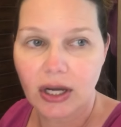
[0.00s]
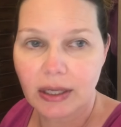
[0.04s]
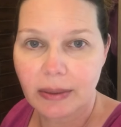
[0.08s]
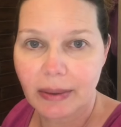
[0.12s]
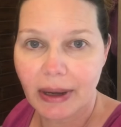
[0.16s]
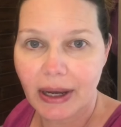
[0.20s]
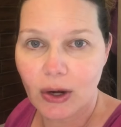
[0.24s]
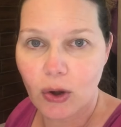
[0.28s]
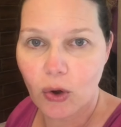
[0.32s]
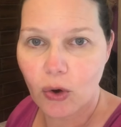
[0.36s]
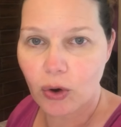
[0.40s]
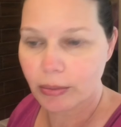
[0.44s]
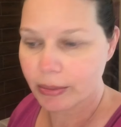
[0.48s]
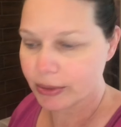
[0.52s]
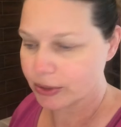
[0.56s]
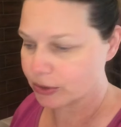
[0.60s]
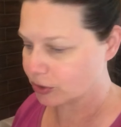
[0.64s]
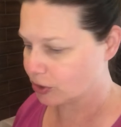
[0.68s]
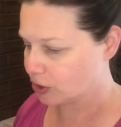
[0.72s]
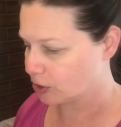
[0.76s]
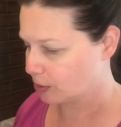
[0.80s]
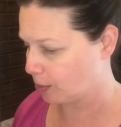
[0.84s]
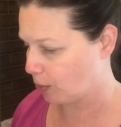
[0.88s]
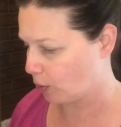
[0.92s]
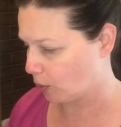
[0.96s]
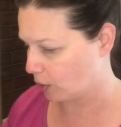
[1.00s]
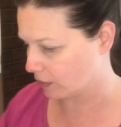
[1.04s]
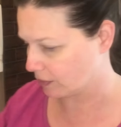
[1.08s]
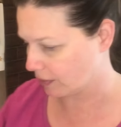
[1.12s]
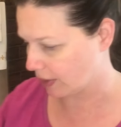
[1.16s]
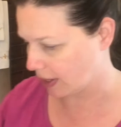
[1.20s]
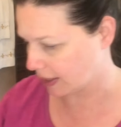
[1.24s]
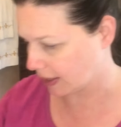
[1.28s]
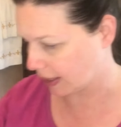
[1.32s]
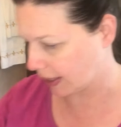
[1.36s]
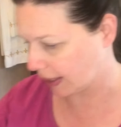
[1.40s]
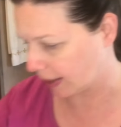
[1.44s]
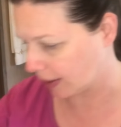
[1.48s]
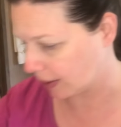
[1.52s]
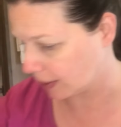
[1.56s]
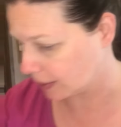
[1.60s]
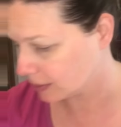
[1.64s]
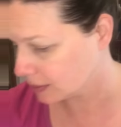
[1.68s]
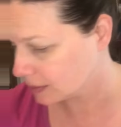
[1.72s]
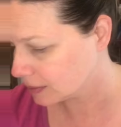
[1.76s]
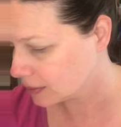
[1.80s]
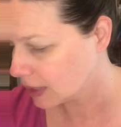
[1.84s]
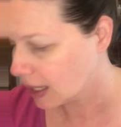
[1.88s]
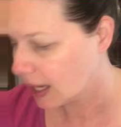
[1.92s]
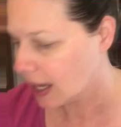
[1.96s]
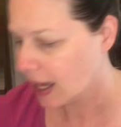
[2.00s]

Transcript: about hormone support right now.